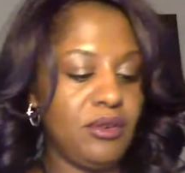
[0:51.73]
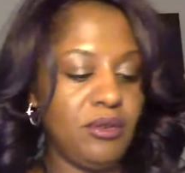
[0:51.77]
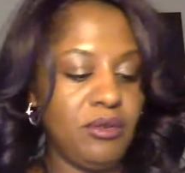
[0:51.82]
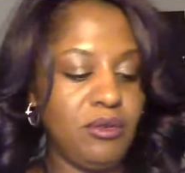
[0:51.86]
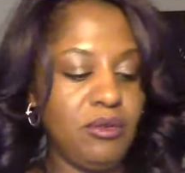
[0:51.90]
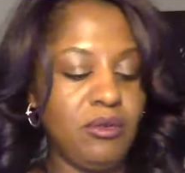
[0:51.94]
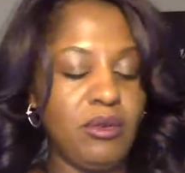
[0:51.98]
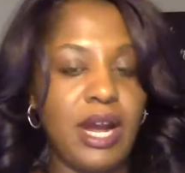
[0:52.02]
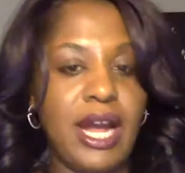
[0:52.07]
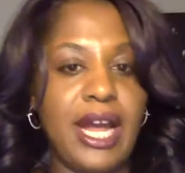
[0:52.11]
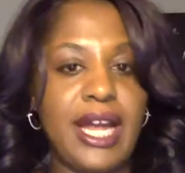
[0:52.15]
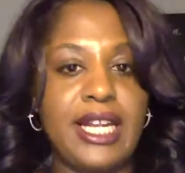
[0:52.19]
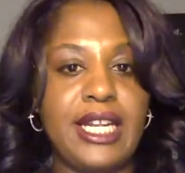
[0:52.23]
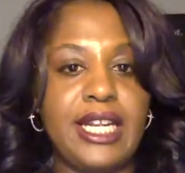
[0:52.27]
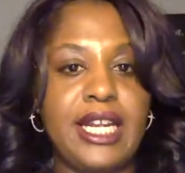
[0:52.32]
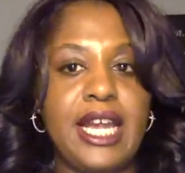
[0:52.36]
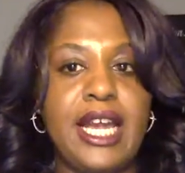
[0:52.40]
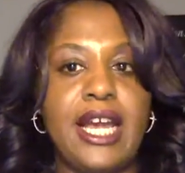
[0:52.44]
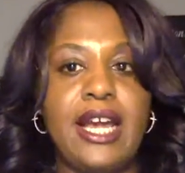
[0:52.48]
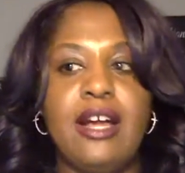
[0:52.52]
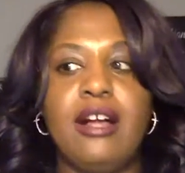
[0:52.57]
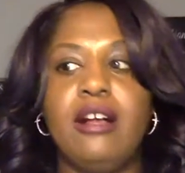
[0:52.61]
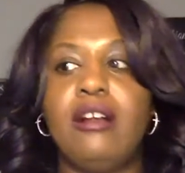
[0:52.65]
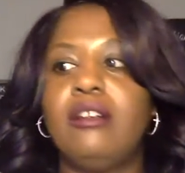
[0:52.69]
right
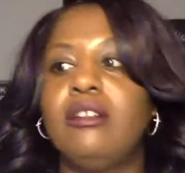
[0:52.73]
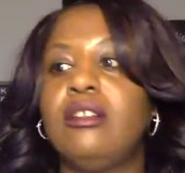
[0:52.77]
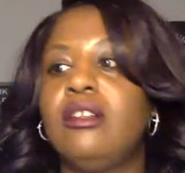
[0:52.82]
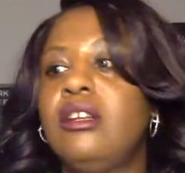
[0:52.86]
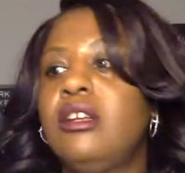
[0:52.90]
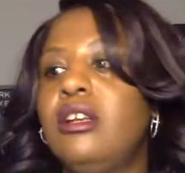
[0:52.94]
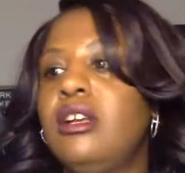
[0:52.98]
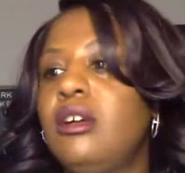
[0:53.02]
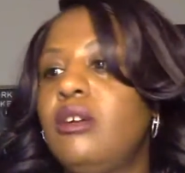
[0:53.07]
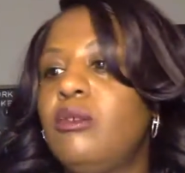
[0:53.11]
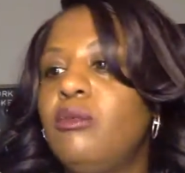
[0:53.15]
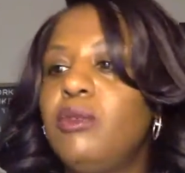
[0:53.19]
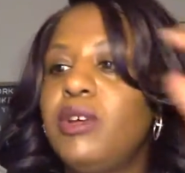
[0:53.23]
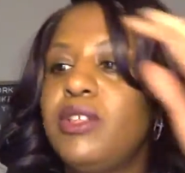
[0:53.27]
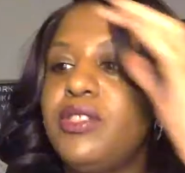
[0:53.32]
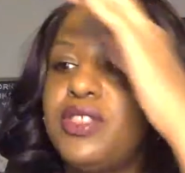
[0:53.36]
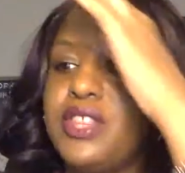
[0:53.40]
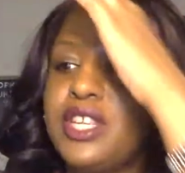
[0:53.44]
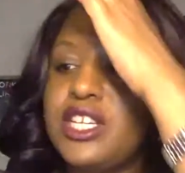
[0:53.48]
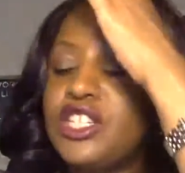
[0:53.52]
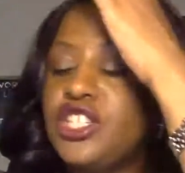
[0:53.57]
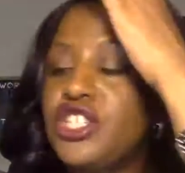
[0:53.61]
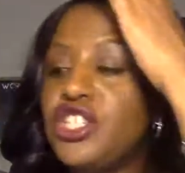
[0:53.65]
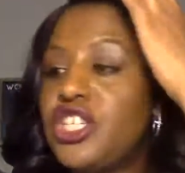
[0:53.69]
now with
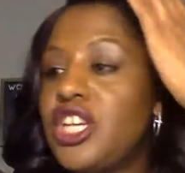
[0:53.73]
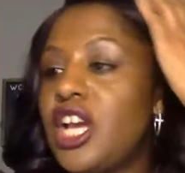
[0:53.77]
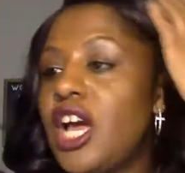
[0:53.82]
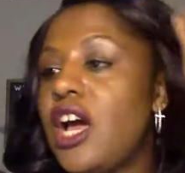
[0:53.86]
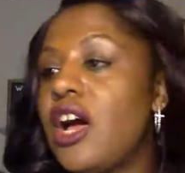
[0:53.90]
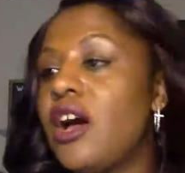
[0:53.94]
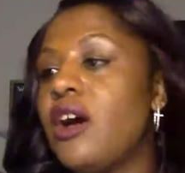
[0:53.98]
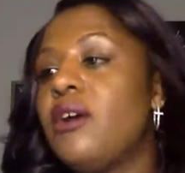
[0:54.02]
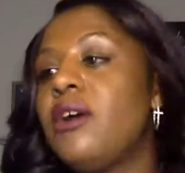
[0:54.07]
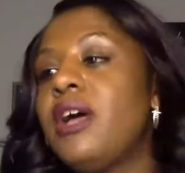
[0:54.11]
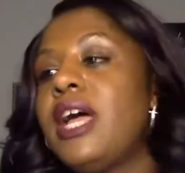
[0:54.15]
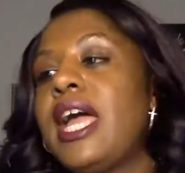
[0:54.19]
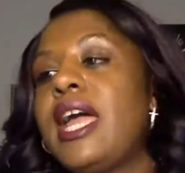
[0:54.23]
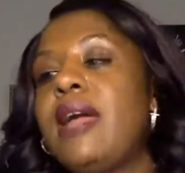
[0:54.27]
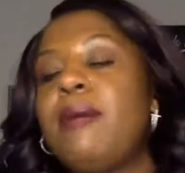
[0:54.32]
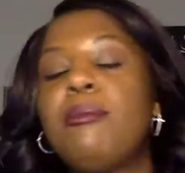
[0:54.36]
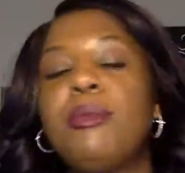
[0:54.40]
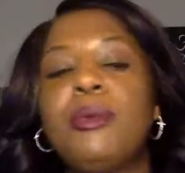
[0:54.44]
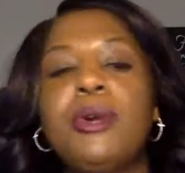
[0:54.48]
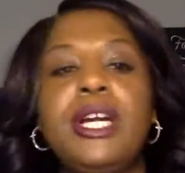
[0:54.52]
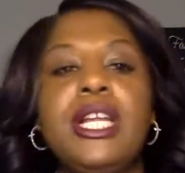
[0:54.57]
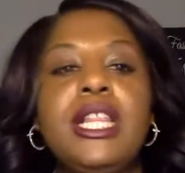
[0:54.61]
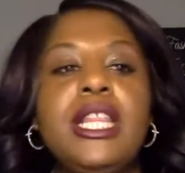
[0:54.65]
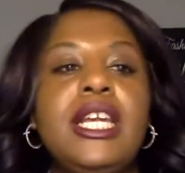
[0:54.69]
this show. Hey,
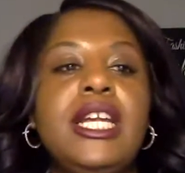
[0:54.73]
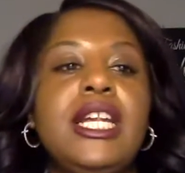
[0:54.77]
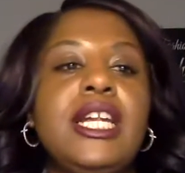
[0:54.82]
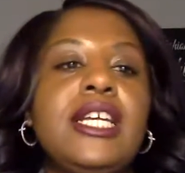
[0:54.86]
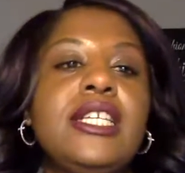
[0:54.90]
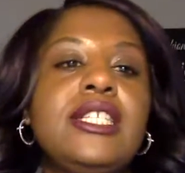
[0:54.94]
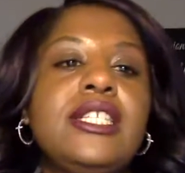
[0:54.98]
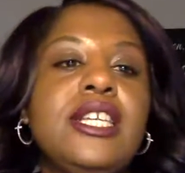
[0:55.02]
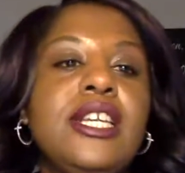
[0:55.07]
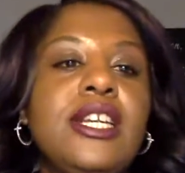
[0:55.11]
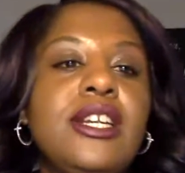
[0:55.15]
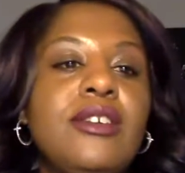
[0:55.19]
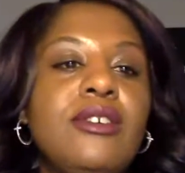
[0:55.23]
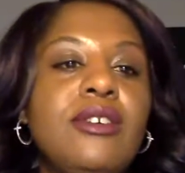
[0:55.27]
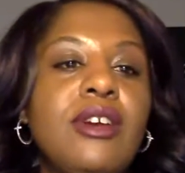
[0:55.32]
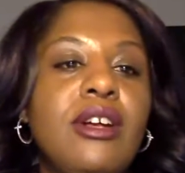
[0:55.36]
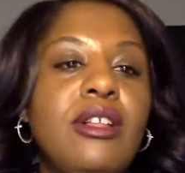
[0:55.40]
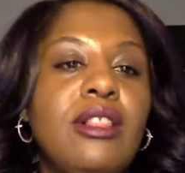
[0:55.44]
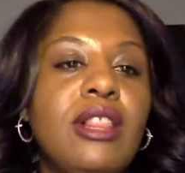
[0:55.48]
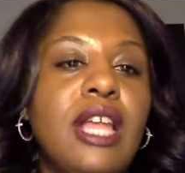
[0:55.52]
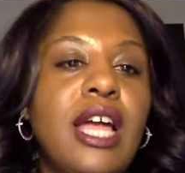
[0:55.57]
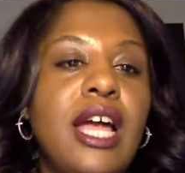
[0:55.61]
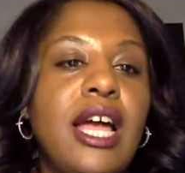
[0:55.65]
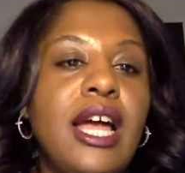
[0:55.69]
Breland, I see you're
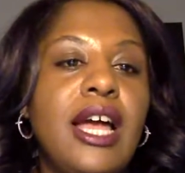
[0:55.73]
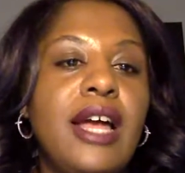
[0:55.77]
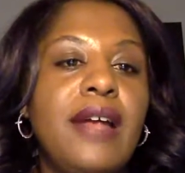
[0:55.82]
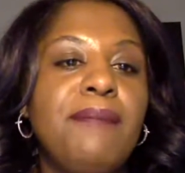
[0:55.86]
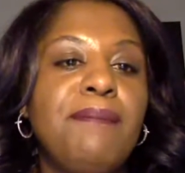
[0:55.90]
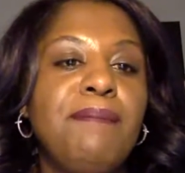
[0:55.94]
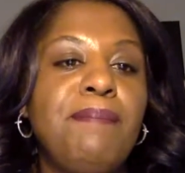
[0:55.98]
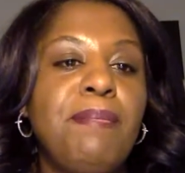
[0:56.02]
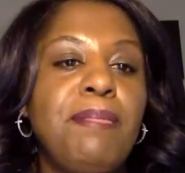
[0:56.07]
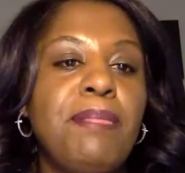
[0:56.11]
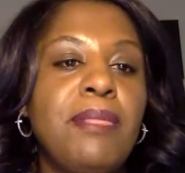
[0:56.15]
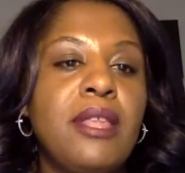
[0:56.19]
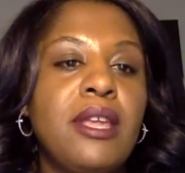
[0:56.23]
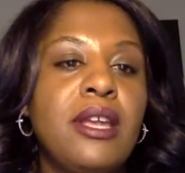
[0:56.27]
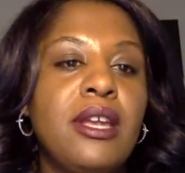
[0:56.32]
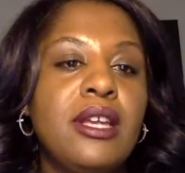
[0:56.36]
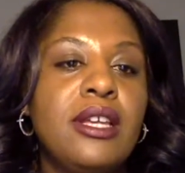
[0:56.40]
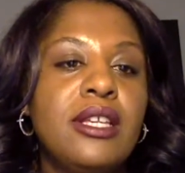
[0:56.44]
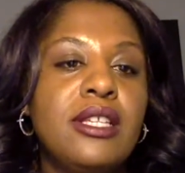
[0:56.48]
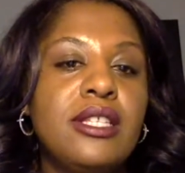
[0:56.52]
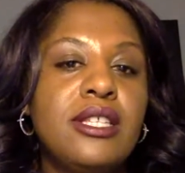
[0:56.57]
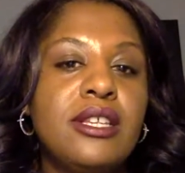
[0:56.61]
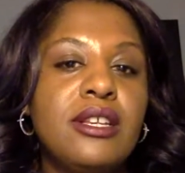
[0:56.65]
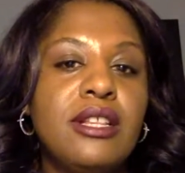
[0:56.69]
online.
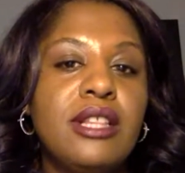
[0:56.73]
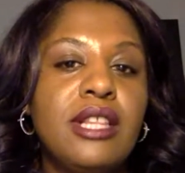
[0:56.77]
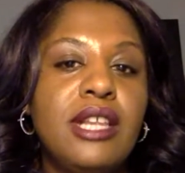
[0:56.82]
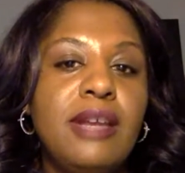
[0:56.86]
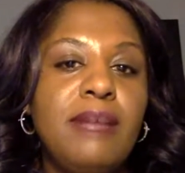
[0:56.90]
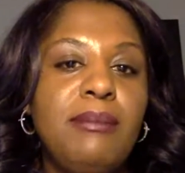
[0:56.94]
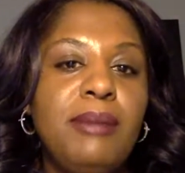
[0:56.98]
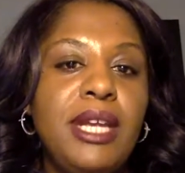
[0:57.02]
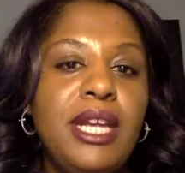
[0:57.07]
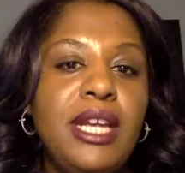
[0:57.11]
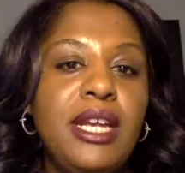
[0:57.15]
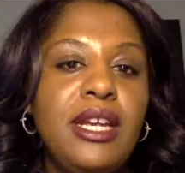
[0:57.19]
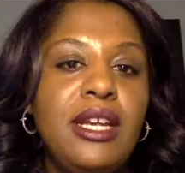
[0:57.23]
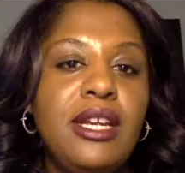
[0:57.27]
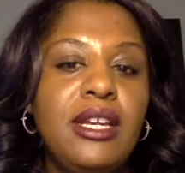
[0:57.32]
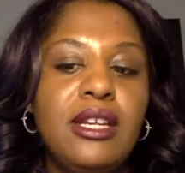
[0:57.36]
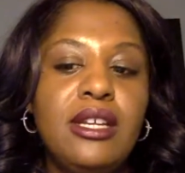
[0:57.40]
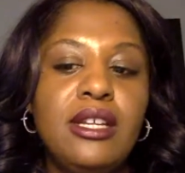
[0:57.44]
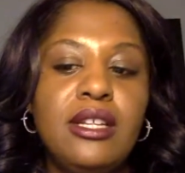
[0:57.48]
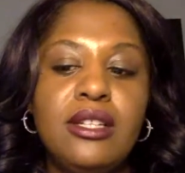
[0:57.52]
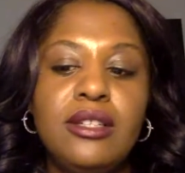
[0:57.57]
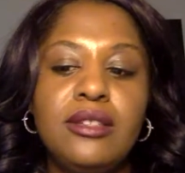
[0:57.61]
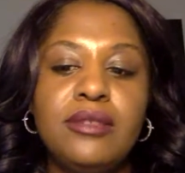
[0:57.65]
So let me.